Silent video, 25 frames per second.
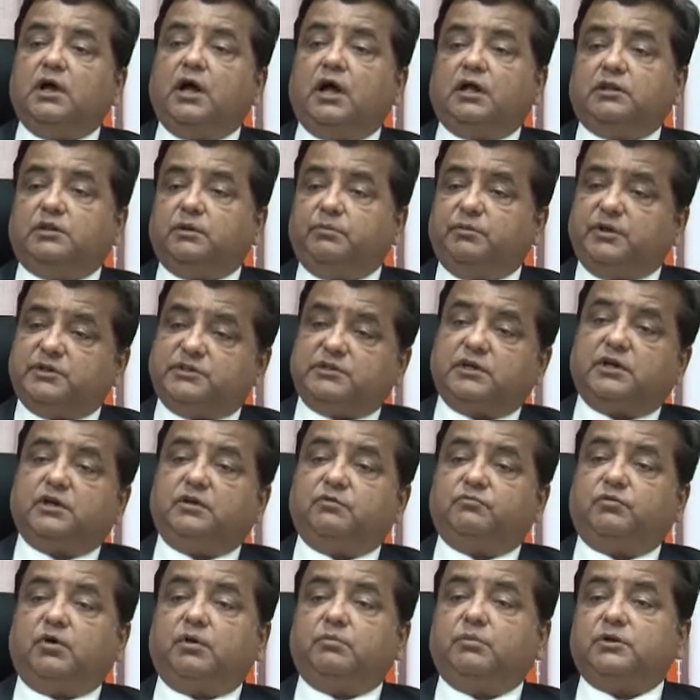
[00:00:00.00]
and the basic
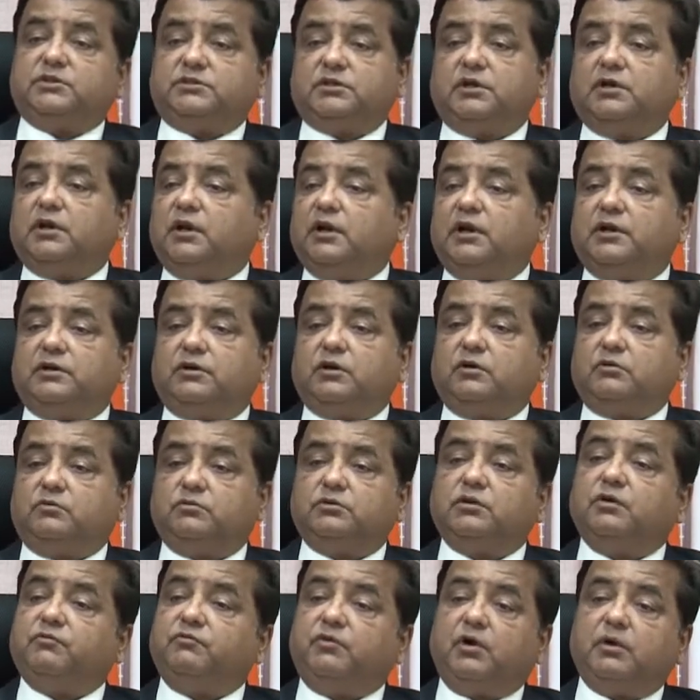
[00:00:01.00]
information related to
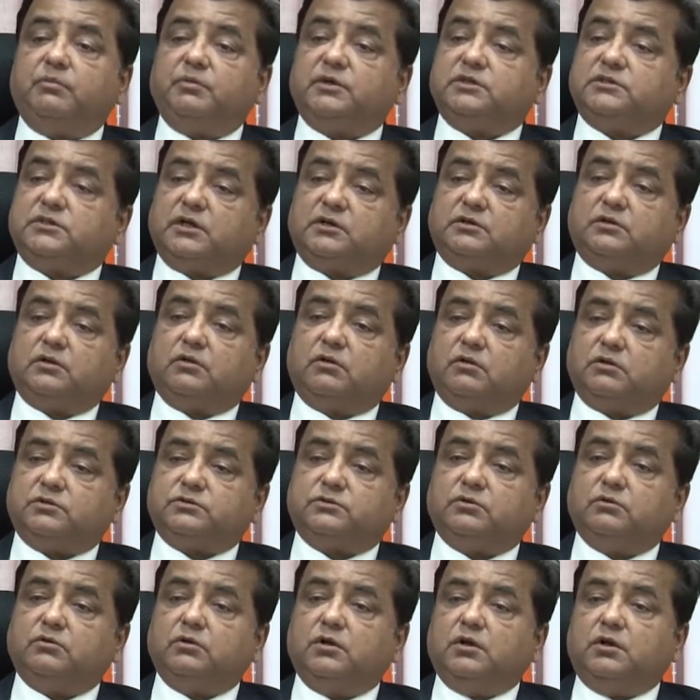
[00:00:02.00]
the farming sector
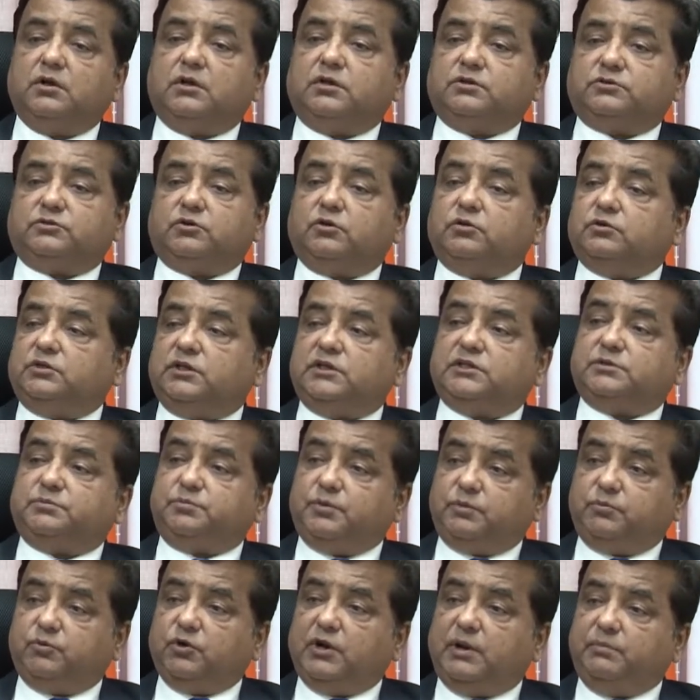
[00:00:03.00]
also. So, these
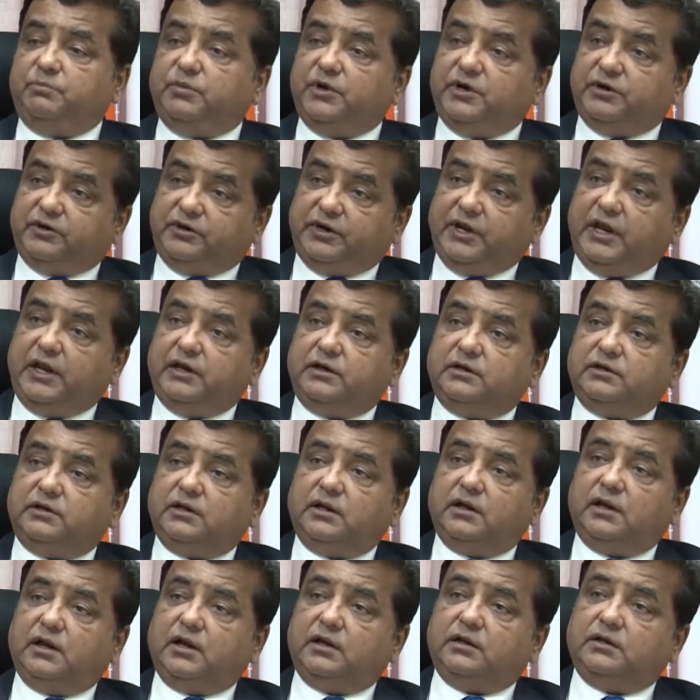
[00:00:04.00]
people have been trained,
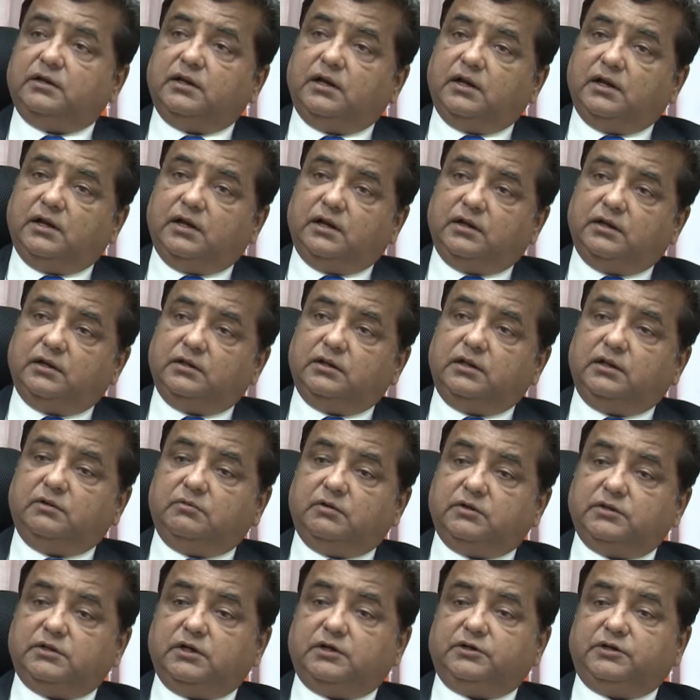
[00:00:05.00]
and
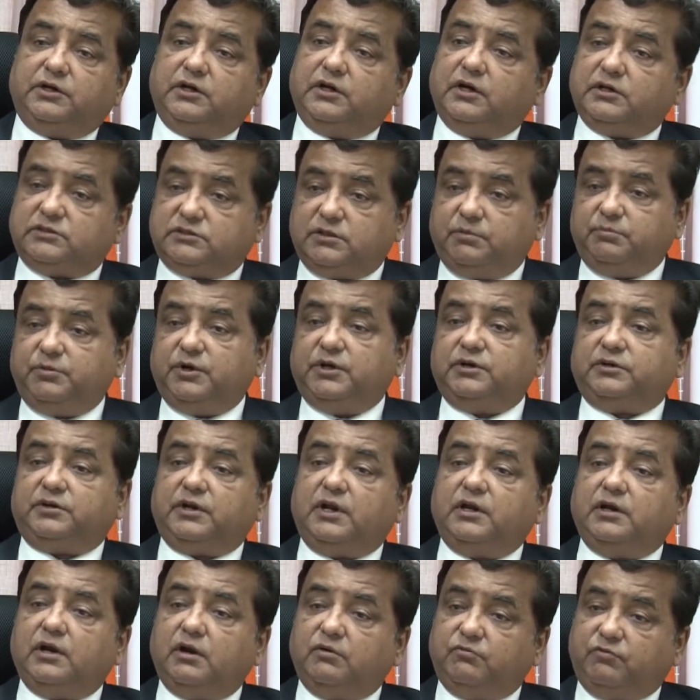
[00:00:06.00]
even the trainers have been
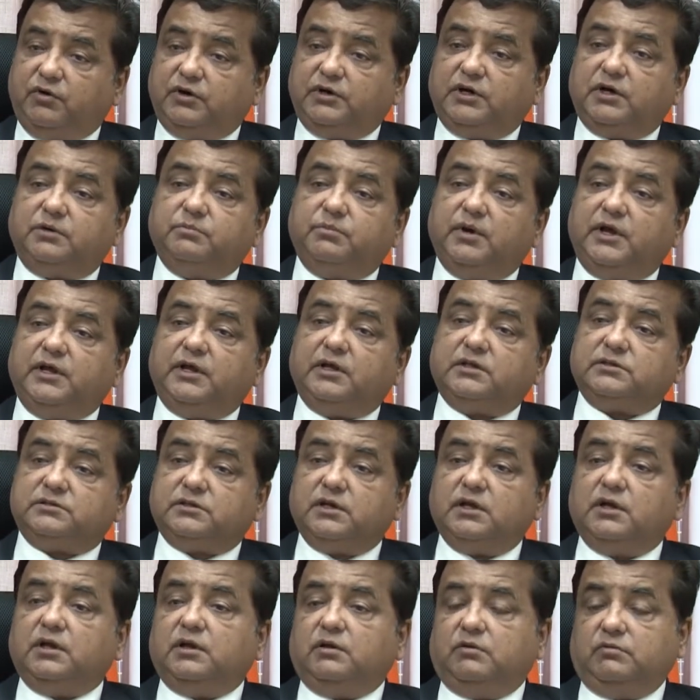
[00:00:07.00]
trained and funded by us.
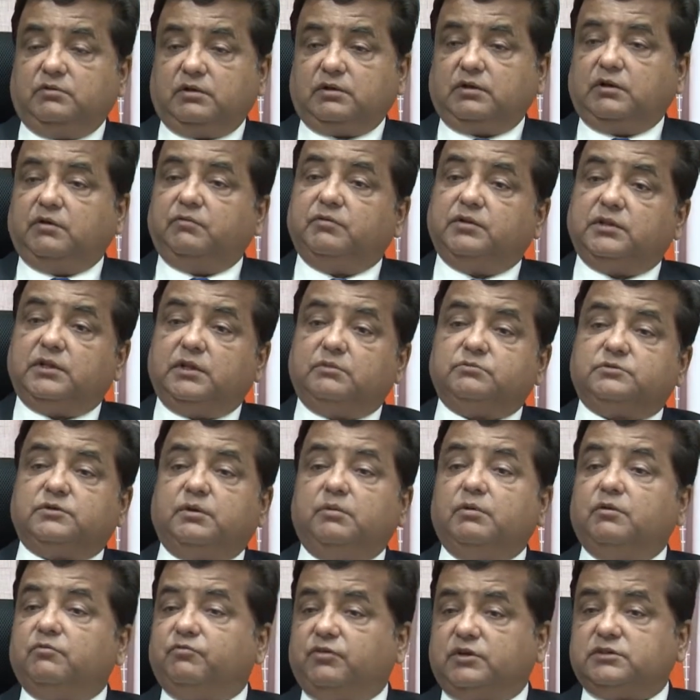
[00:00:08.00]
We have given them
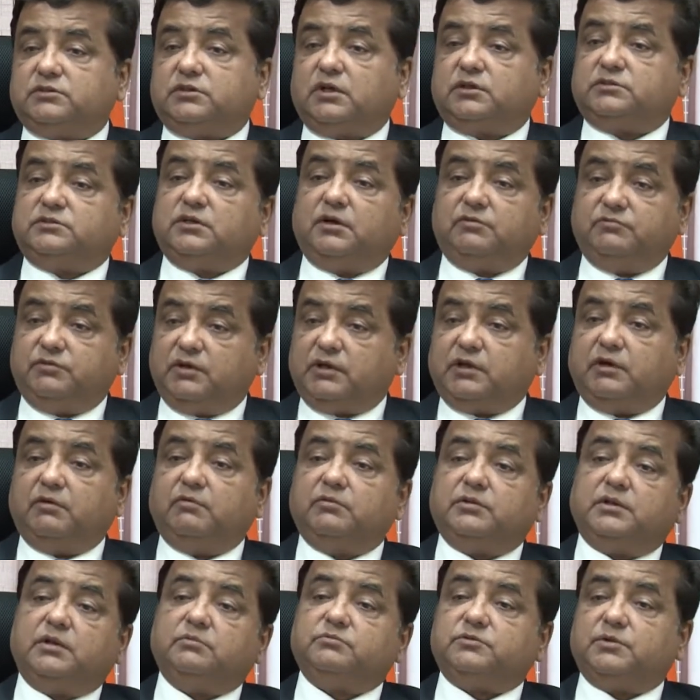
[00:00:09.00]
some infrastructure, we have
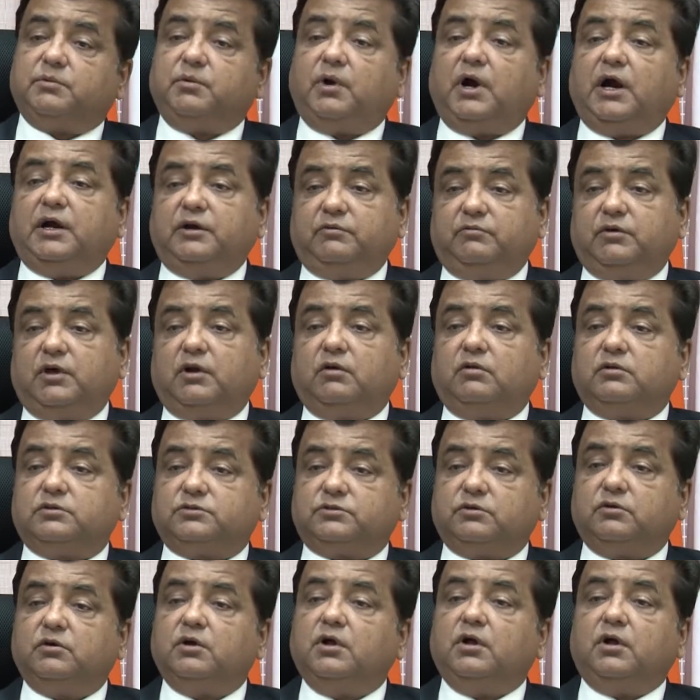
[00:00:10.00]
given them some hardware
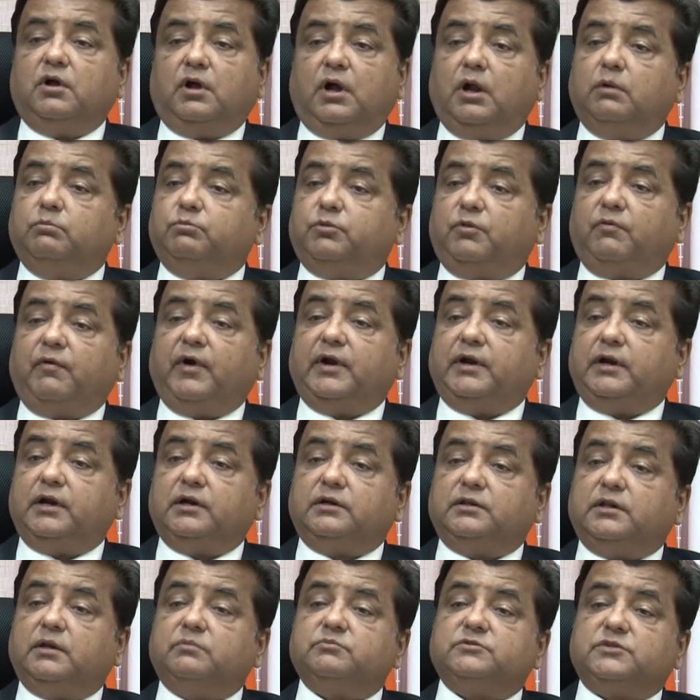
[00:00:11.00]
also, and
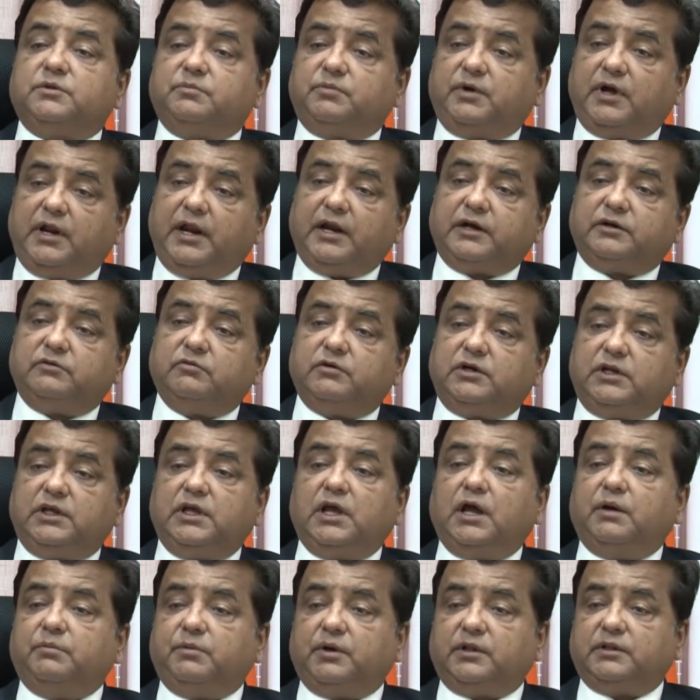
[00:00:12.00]
provided them some
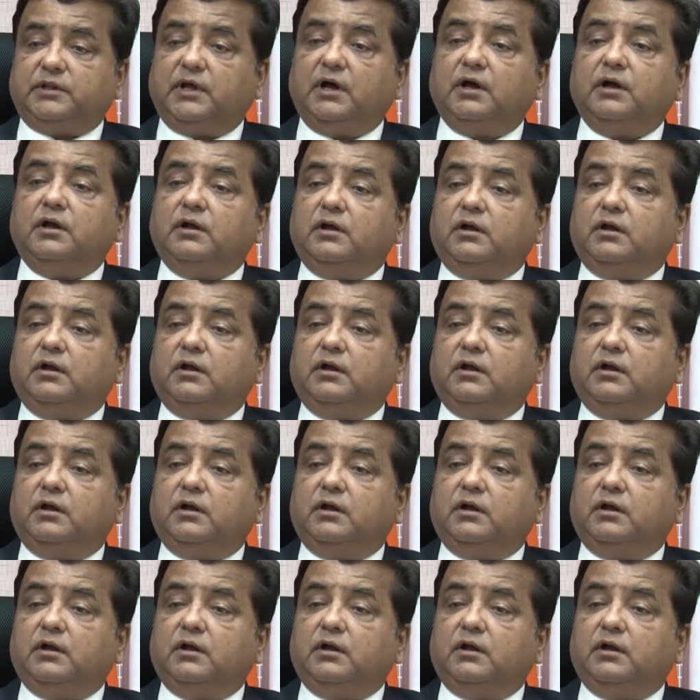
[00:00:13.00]
connectivity among the